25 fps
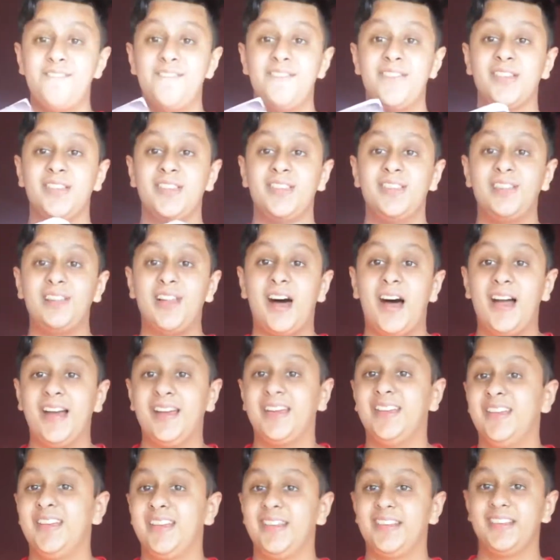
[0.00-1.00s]

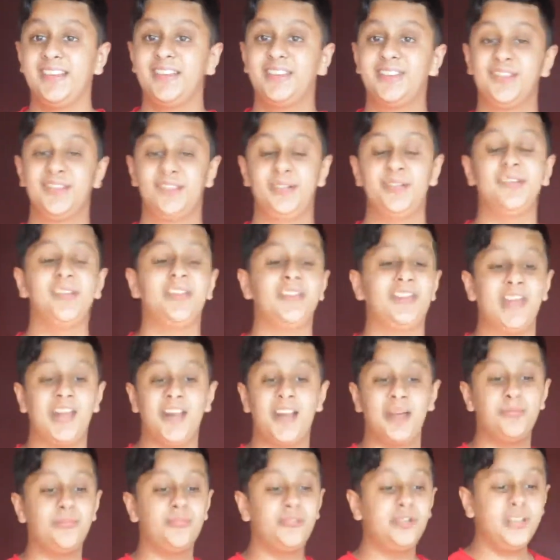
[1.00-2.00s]
flying through this, and
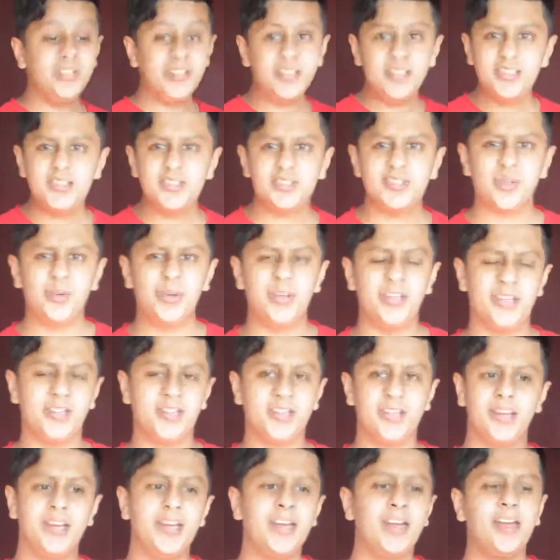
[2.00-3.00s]
I'm really enjoying
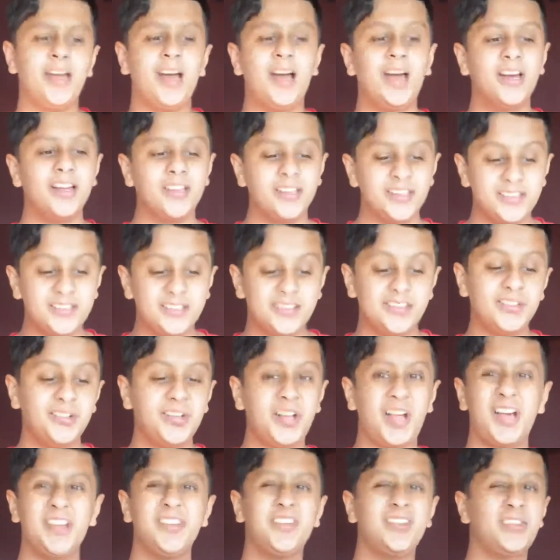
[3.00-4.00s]
it. It still
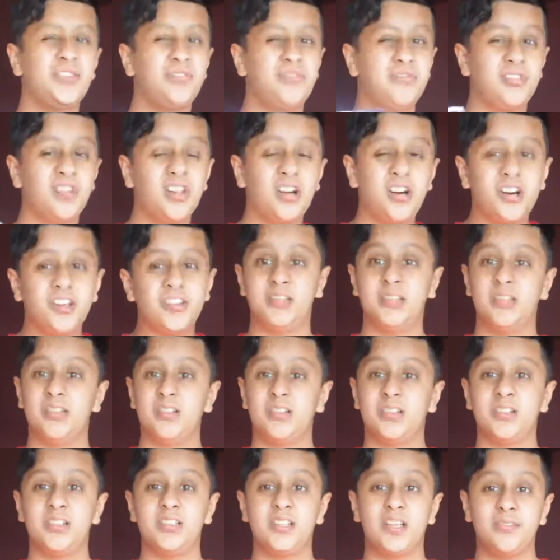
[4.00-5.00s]
has its flaws, and
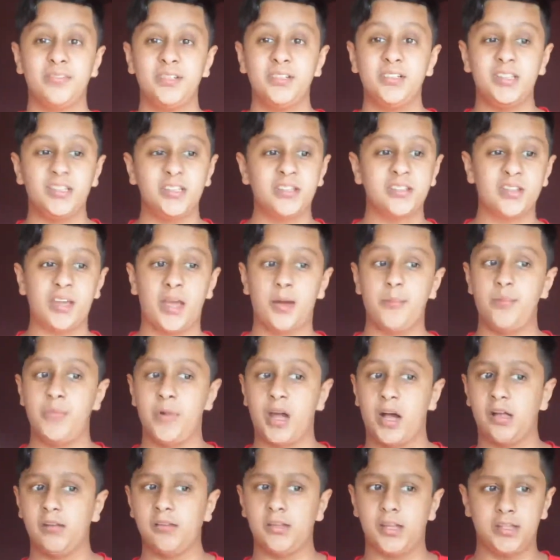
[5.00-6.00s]
there are definitely things I'm
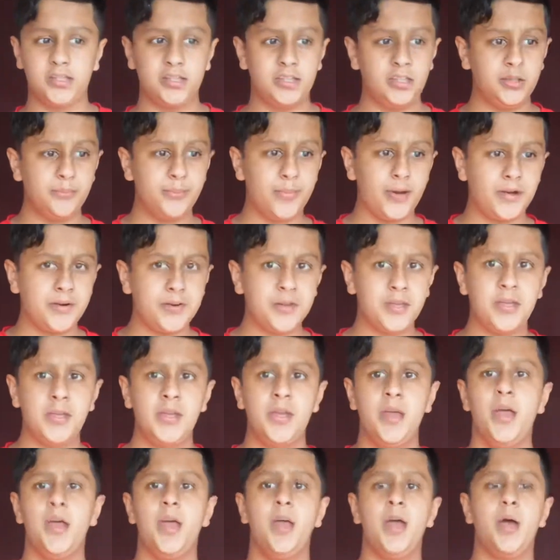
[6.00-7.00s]
not liking about it,
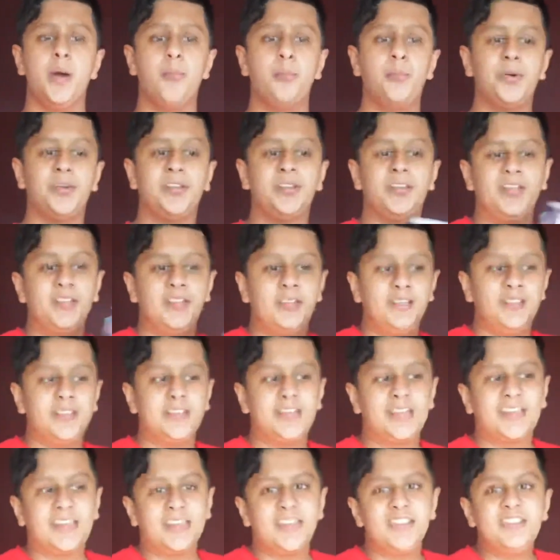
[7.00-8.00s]
but
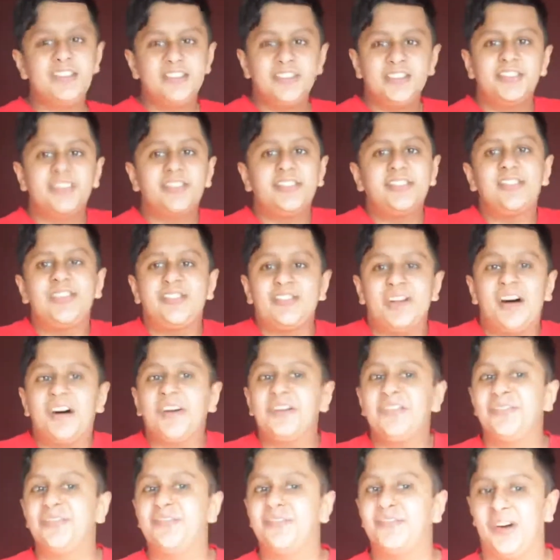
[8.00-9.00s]
like it's just a lot
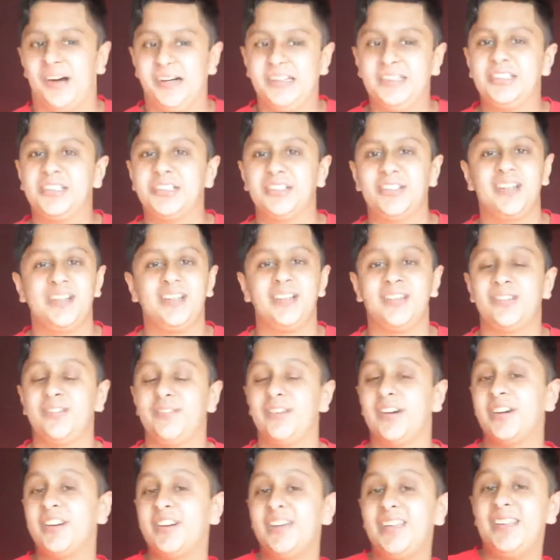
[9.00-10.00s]
of fun to read. It's
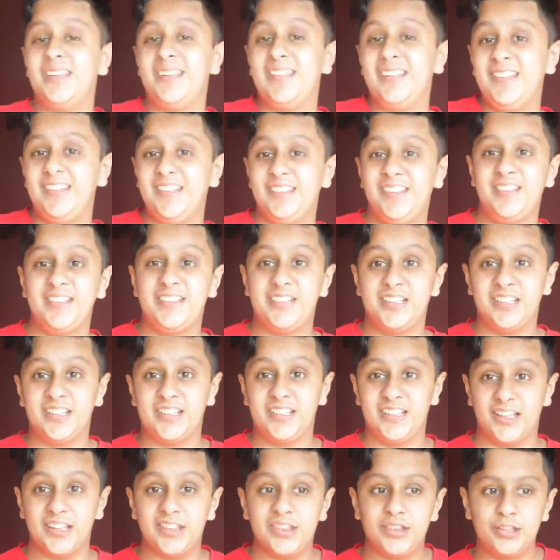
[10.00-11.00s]
very easy to
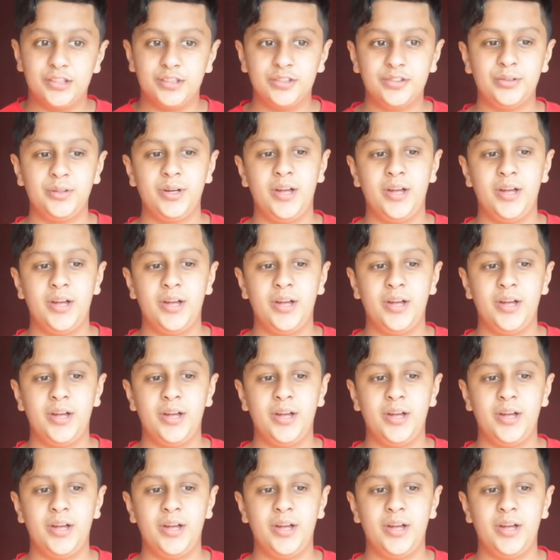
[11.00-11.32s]
get through,